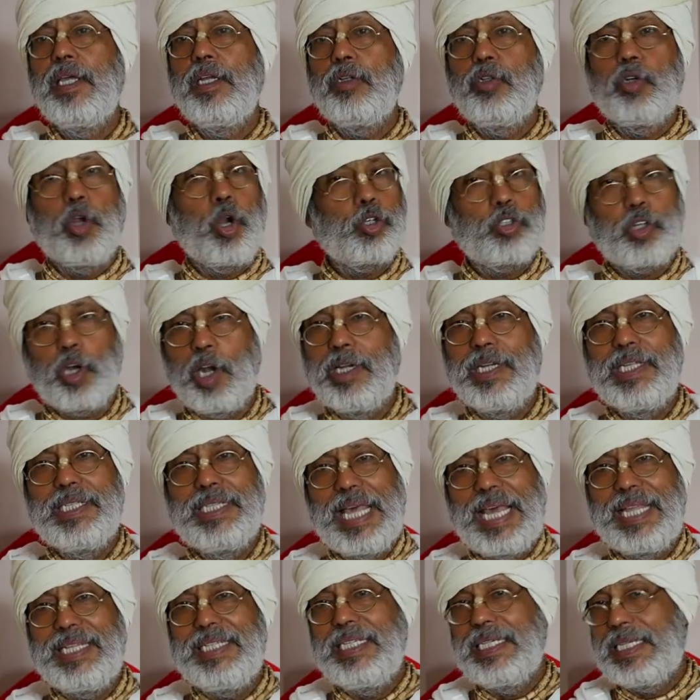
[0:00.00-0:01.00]
Not only
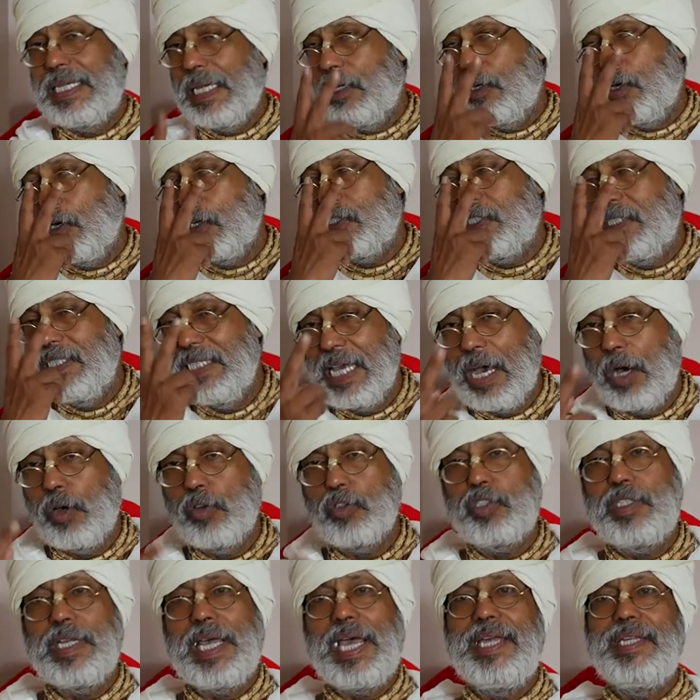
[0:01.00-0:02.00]
that, he cannot see
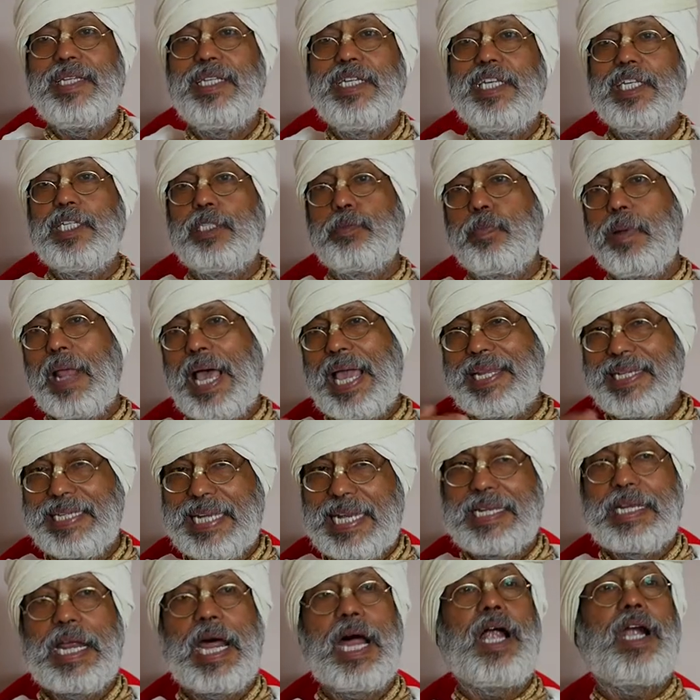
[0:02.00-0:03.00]
outside, he is blind
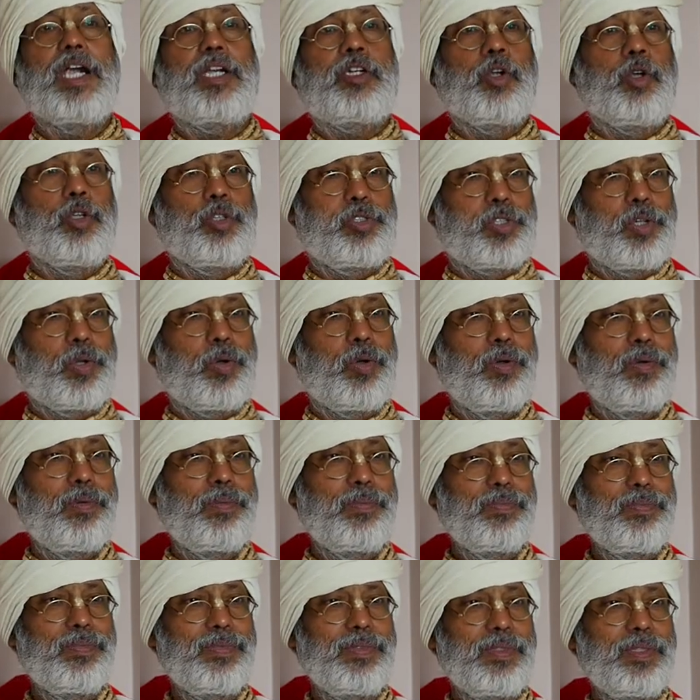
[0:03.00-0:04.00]
at heart also.
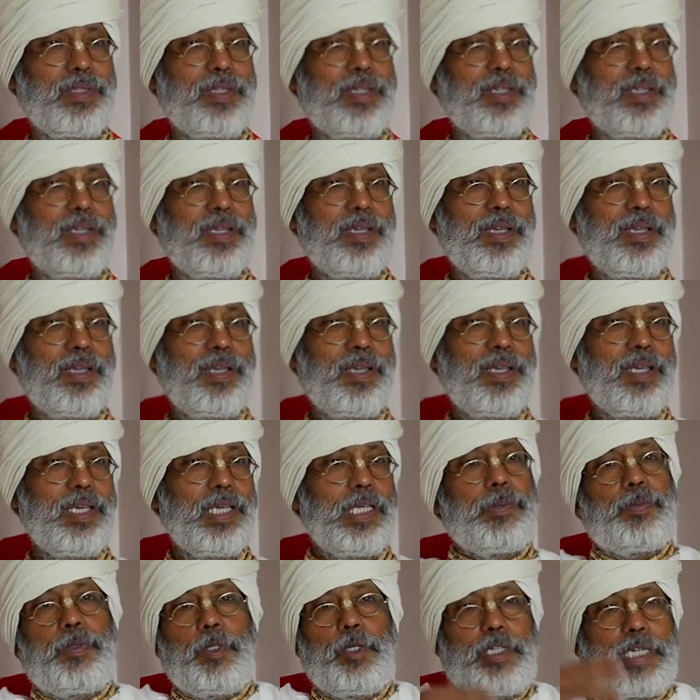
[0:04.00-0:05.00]

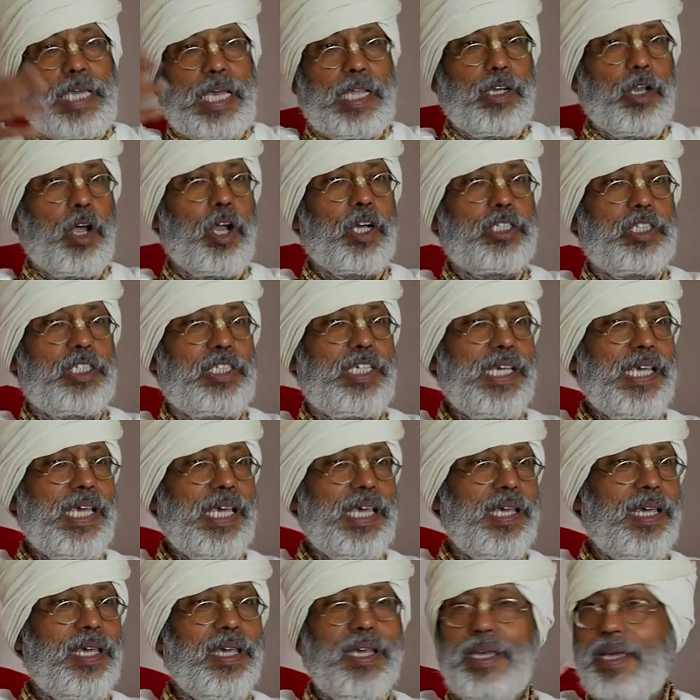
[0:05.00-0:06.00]
If you cannot
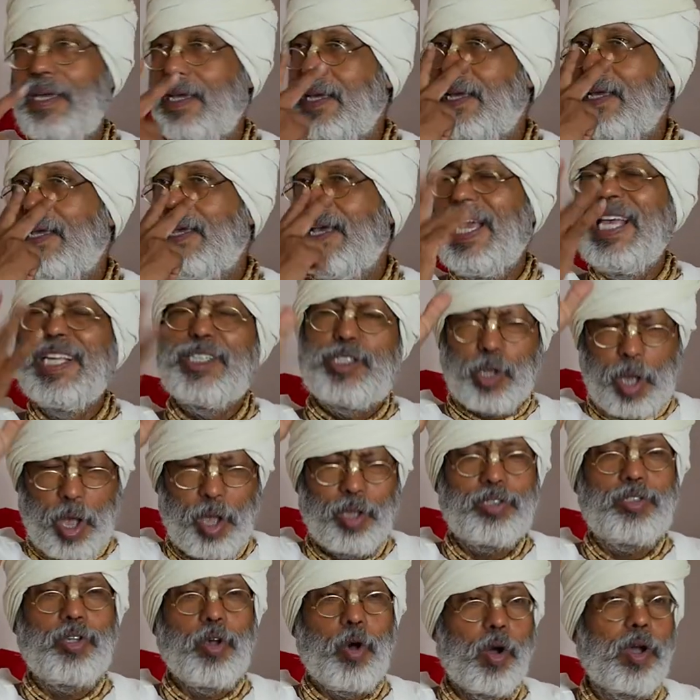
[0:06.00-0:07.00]
see, it's
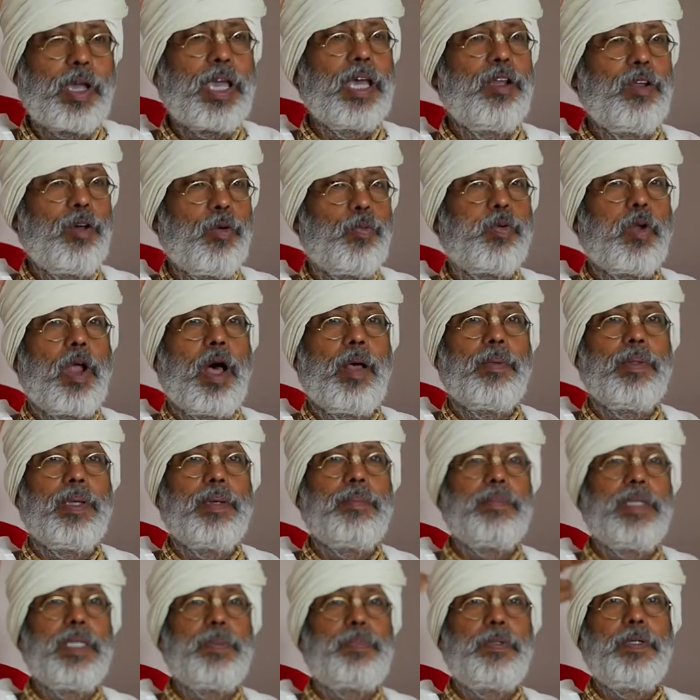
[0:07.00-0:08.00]
also okay, no
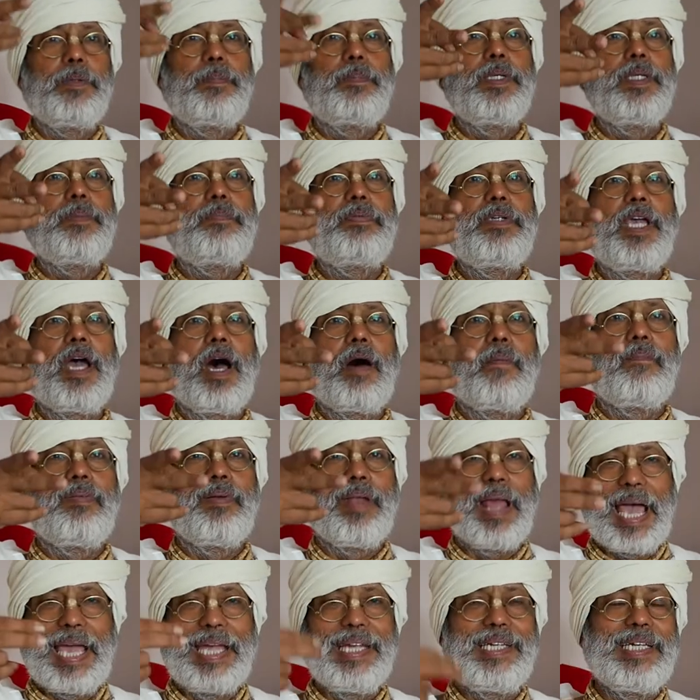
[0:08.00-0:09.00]
problem. If you, if you are
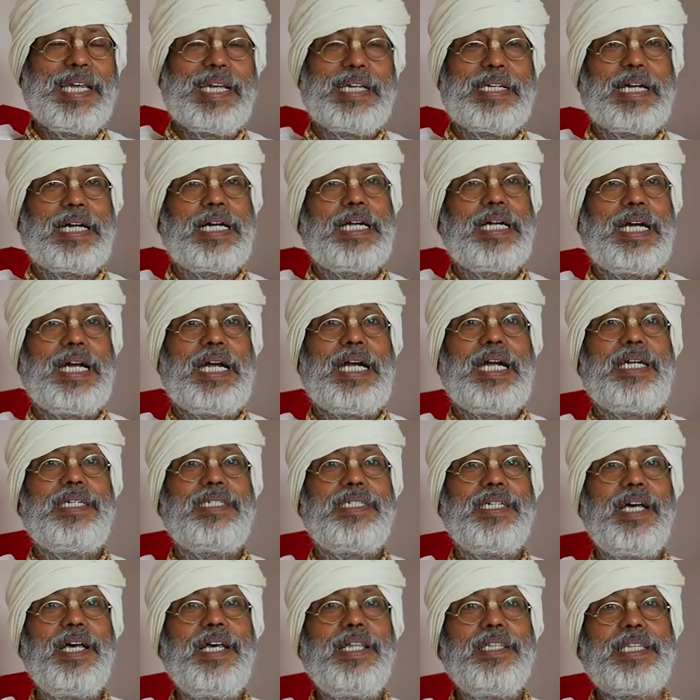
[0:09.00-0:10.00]
blind at heart,
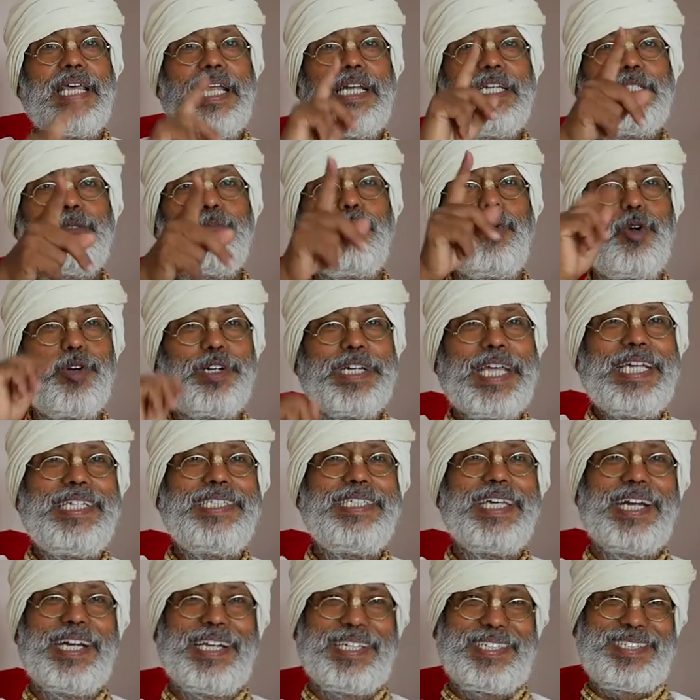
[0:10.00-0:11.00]
that is more
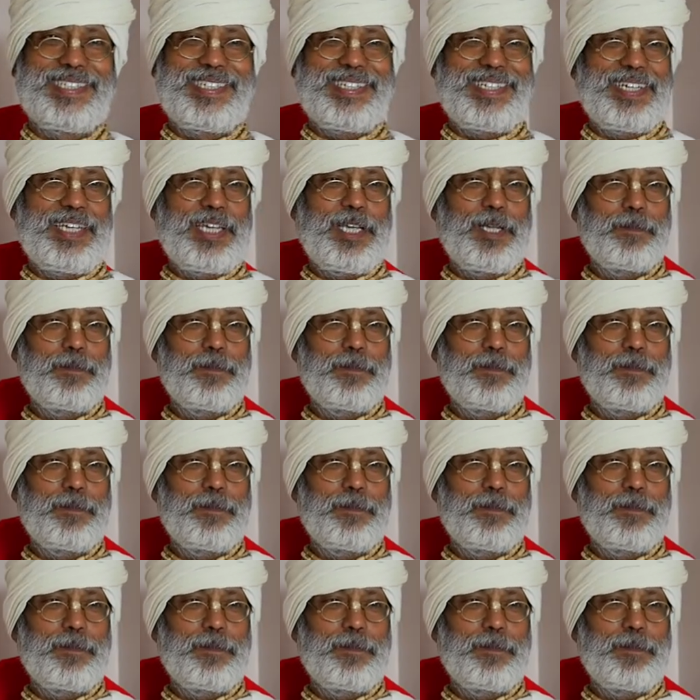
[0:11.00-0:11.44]
dangerous.